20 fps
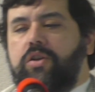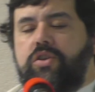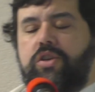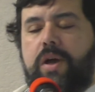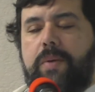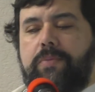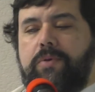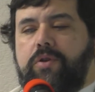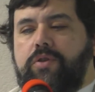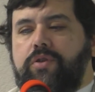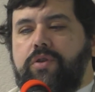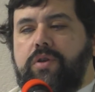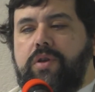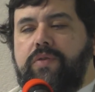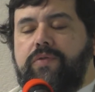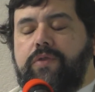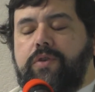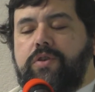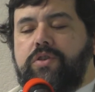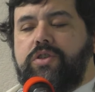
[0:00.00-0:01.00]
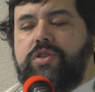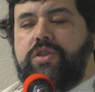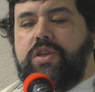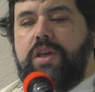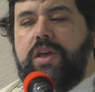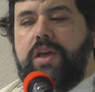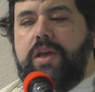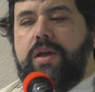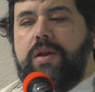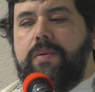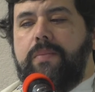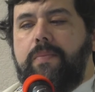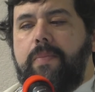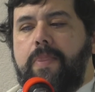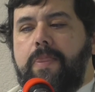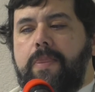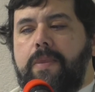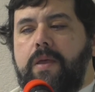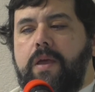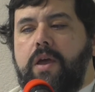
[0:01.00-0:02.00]
chapter 30, verse 10.
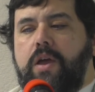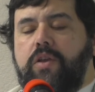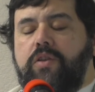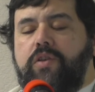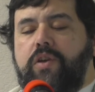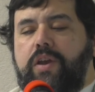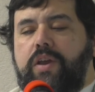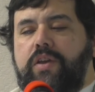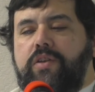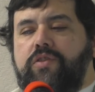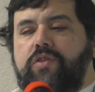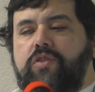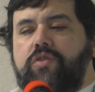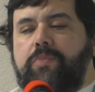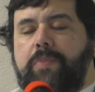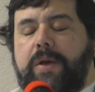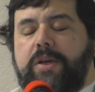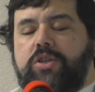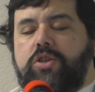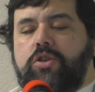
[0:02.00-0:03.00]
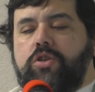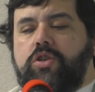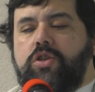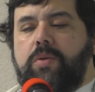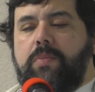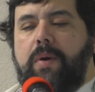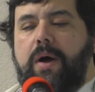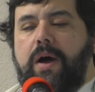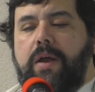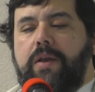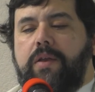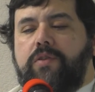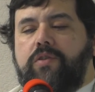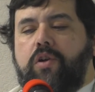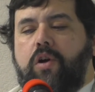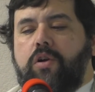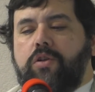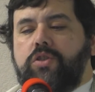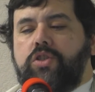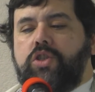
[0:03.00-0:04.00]
Today is a special Shabbat. It's
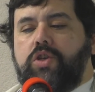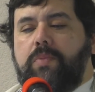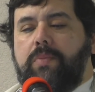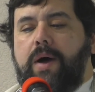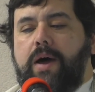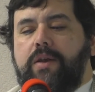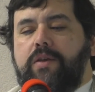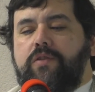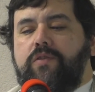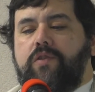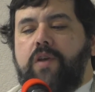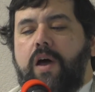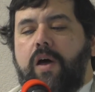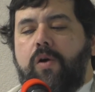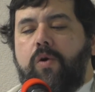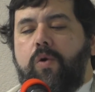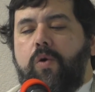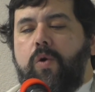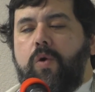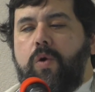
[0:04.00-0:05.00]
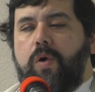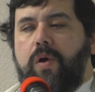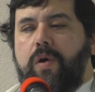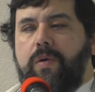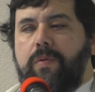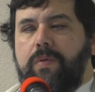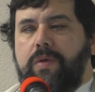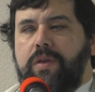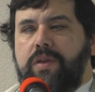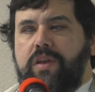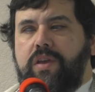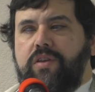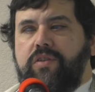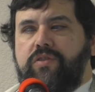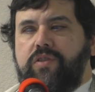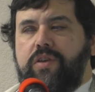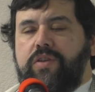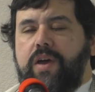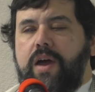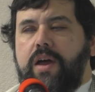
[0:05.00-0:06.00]
called Shabbat Zachor. Can you
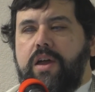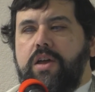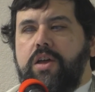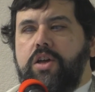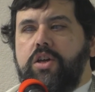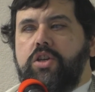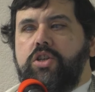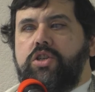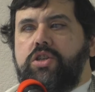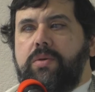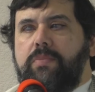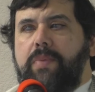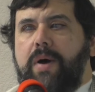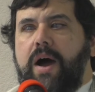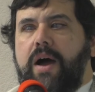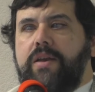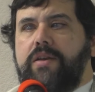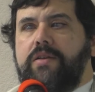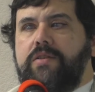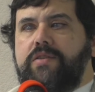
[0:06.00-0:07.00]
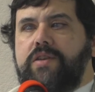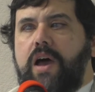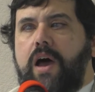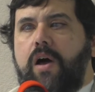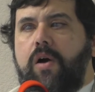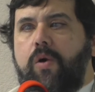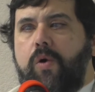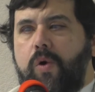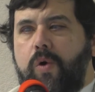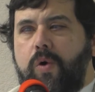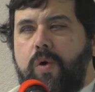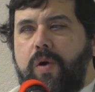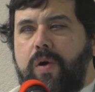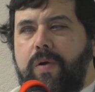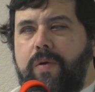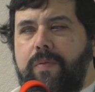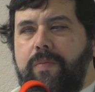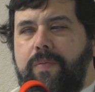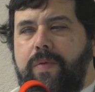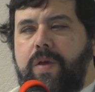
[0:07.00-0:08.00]
say that? Shabbat
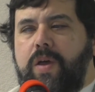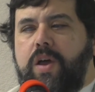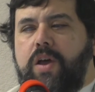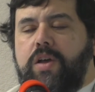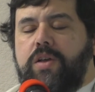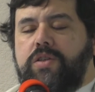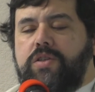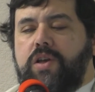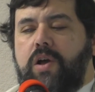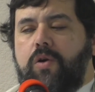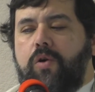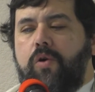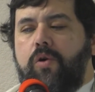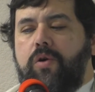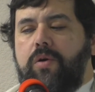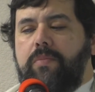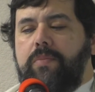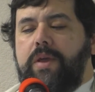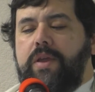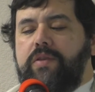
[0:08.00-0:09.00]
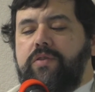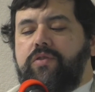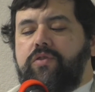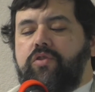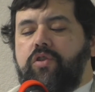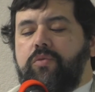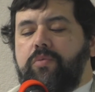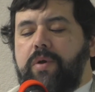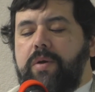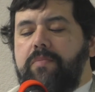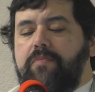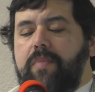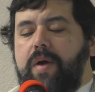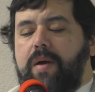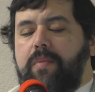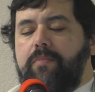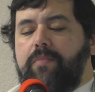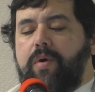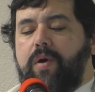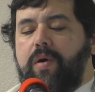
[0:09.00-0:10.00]
Zachor. Zachor means to
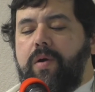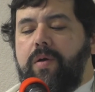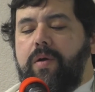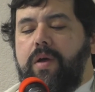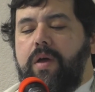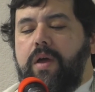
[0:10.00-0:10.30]
remember